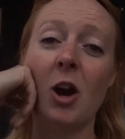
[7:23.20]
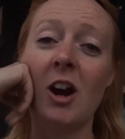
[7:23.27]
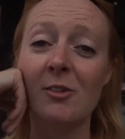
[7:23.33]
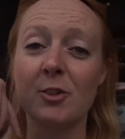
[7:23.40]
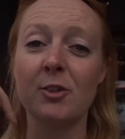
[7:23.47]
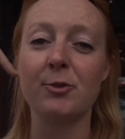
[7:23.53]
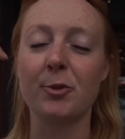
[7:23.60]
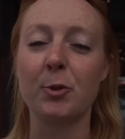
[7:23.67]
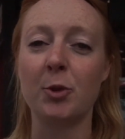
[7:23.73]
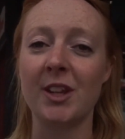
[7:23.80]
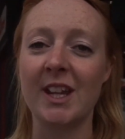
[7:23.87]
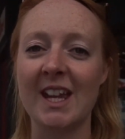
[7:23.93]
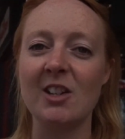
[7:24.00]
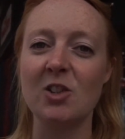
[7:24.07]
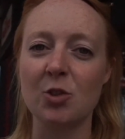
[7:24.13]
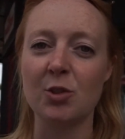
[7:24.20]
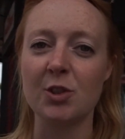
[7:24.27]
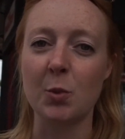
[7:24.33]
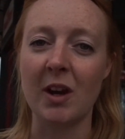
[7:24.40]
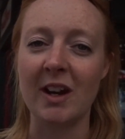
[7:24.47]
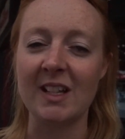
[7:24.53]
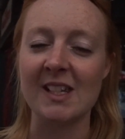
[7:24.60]
I've gone for the King George
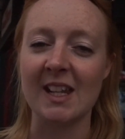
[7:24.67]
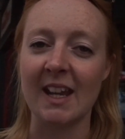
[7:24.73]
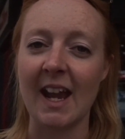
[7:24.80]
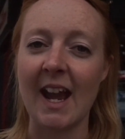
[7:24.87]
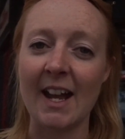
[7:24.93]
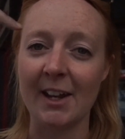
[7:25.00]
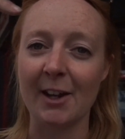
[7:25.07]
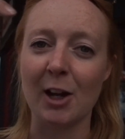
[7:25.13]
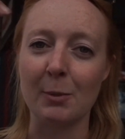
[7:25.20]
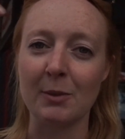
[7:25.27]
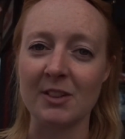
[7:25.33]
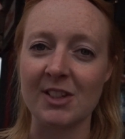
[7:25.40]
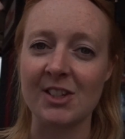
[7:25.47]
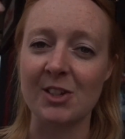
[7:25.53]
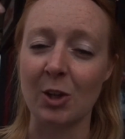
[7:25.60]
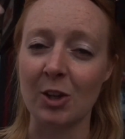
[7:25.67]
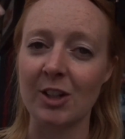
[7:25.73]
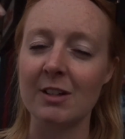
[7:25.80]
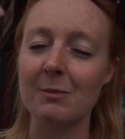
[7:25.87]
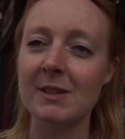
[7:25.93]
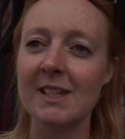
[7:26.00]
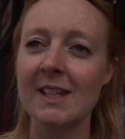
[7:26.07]
whiting and a couple of
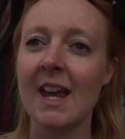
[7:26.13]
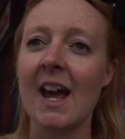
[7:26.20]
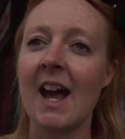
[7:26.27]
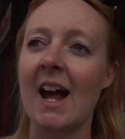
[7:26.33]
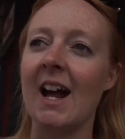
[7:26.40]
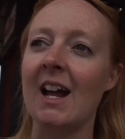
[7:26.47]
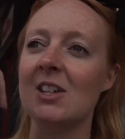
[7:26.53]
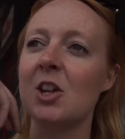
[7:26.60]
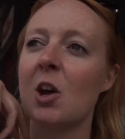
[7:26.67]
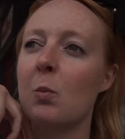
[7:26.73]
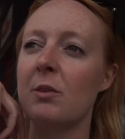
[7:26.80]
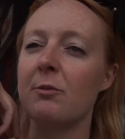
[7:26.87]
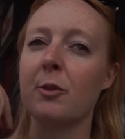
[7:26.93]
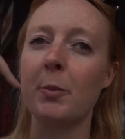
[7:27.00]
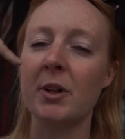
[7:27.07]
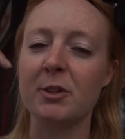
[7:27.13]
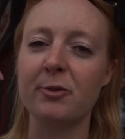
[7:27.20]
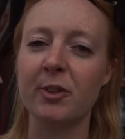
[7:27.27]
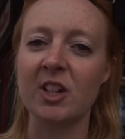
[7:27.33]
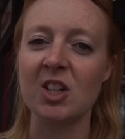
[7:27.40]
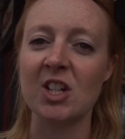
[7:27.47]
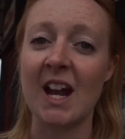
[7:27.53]
scallops, and Tom went for
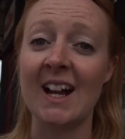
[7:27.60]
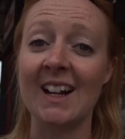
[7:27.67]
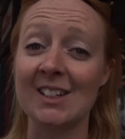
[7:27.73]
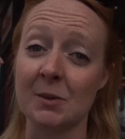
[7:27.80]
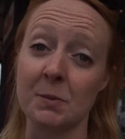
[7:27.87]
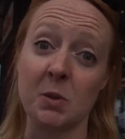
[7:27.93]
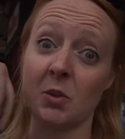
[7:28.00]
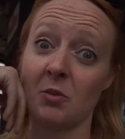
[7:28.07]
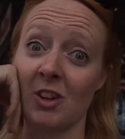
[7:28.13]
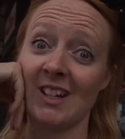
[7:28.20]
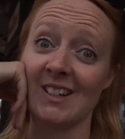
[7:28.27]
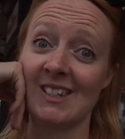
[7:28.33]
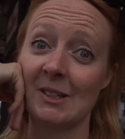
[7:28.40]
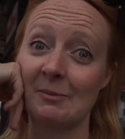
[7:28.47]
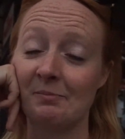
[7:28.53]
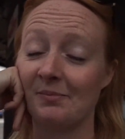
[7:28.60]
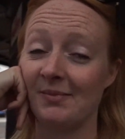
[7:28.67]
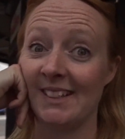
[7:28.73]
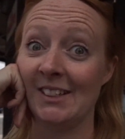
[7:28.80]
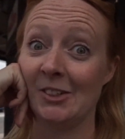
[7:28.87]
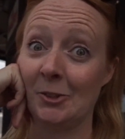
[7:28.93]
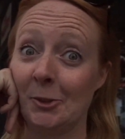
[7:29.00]
butterfish and some squid rings.
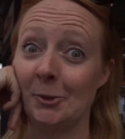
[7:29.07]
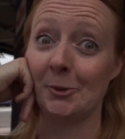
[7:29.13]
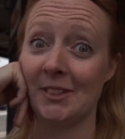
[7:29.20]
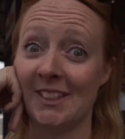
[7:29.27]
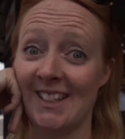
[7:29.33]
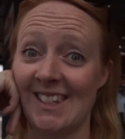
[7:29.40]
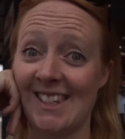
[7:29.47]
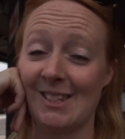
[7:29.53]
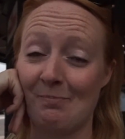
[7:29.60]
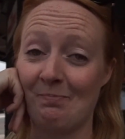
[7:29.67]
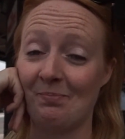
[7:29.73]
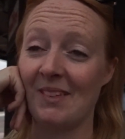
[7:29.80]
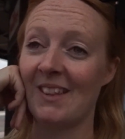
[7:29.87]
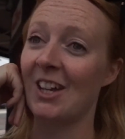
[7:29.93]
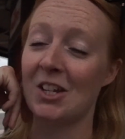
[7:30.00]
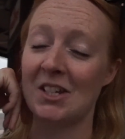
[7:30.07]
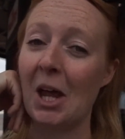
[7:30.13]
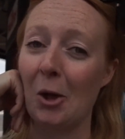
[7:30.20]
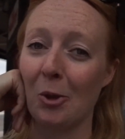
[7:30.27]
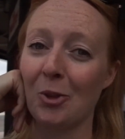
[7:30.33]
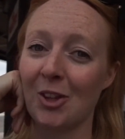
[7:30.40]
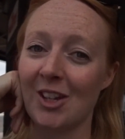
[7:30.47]
So yes, nice
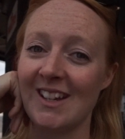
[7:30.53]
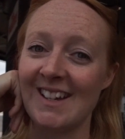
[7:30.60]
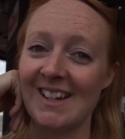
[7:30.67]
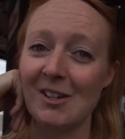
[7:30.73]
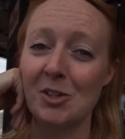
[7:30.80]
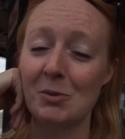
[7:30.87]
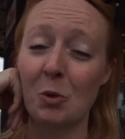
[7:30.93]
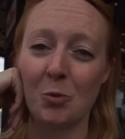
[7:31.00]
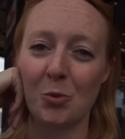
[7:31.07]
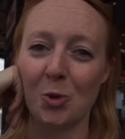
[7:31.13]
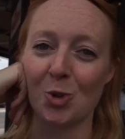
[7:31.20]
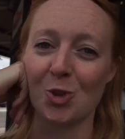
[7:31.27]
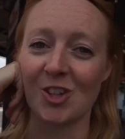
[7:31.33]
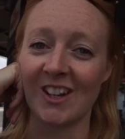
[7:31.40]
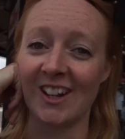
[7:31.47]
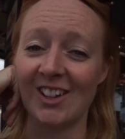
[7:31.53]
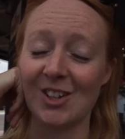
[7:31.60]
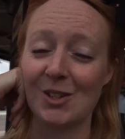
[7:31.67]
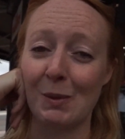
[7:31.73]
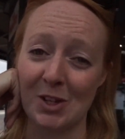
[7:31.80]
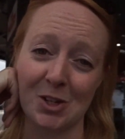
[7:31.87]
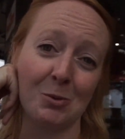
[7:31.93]
healthy small portion
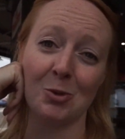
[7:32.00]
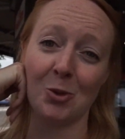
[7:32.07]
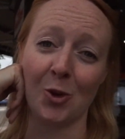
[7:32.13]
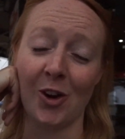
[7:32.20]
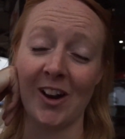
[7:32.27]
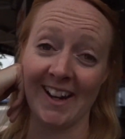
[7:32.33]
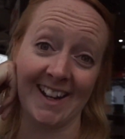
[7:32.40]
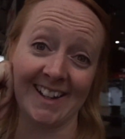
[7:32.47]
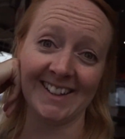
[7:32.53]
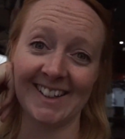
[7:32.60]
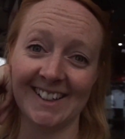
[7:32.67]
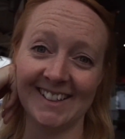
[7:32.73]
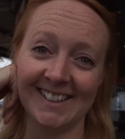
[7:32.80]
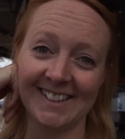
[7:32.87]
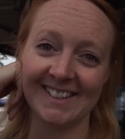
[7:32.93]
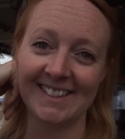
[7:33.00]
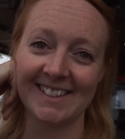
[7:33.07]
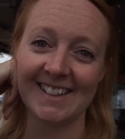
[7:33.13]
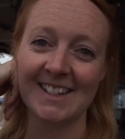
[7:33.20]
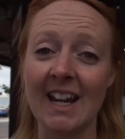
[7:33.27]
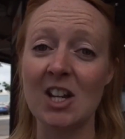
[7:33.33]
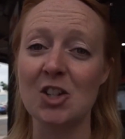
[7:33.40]
lunch by Tom and Laura again.
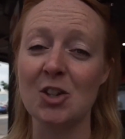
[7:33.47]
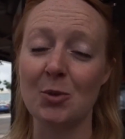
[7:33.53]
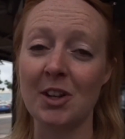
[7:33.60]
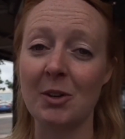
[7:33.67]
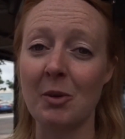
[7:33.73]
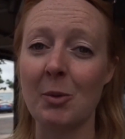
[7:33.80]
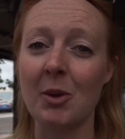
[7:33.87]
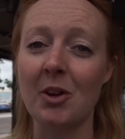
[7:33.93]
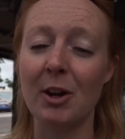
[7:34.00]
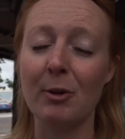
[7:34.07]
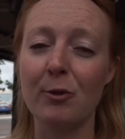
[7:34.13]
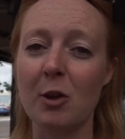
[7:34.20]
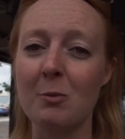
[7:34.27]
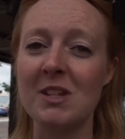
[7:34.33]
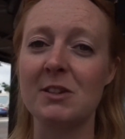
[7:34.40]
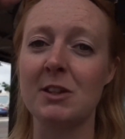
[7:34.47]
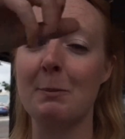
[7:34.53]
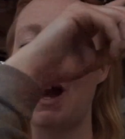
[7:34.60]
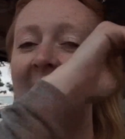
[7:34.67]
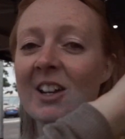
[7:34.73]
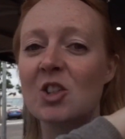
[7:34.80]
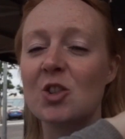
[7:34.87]
In case you're wondering where we got it from, it's the
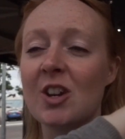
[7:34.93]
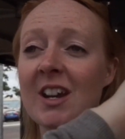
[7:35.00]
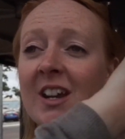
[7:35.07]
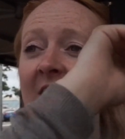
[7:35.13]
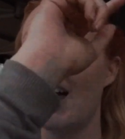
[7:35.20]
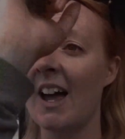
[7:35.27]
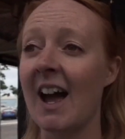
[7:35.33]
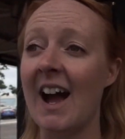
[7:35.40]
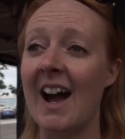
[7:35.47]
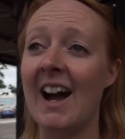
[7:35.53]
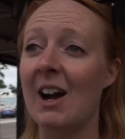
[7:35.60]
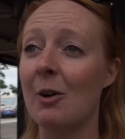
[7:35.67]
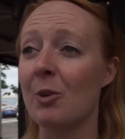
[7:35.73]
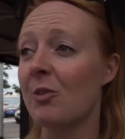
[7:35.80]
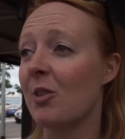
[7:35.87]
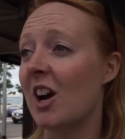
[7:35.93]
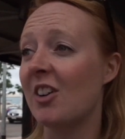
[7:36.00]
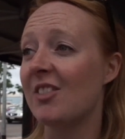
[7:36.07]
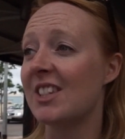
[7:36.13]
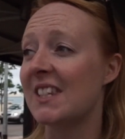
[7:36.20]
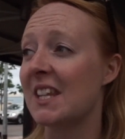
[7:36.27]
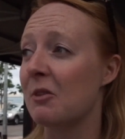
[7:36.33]
pantry, and we're right
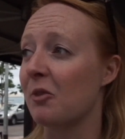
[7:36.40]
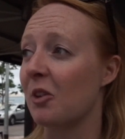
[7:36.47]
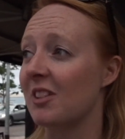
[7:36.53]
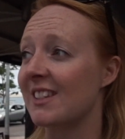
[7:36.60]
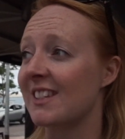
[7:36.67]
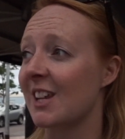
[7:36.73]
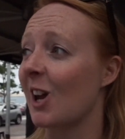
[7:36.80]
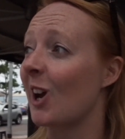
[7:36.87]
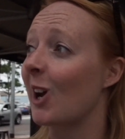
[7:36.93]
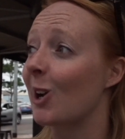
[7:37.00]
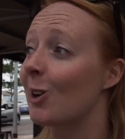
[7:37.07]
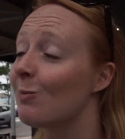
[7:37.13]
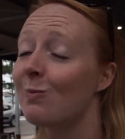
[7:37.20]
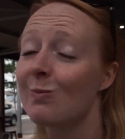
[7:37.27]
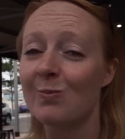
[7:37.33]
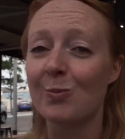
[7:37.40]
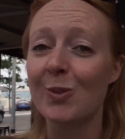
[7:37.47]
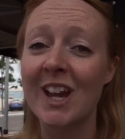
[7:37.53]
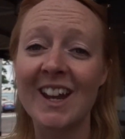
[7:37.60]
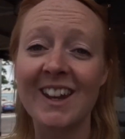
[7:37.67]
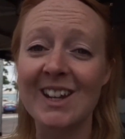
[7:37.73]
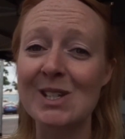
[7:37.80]
on the seafront, so we
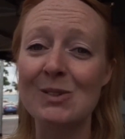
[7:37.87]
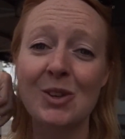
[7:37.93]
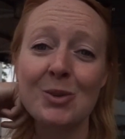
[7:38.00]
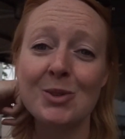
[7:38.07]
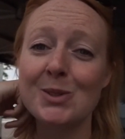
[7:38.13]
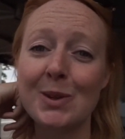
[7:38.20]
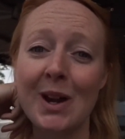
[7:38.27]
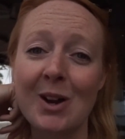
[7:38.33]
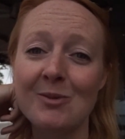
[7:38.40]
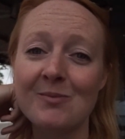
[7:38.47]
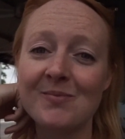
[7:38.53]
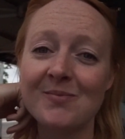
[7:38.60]
get a nice view as well.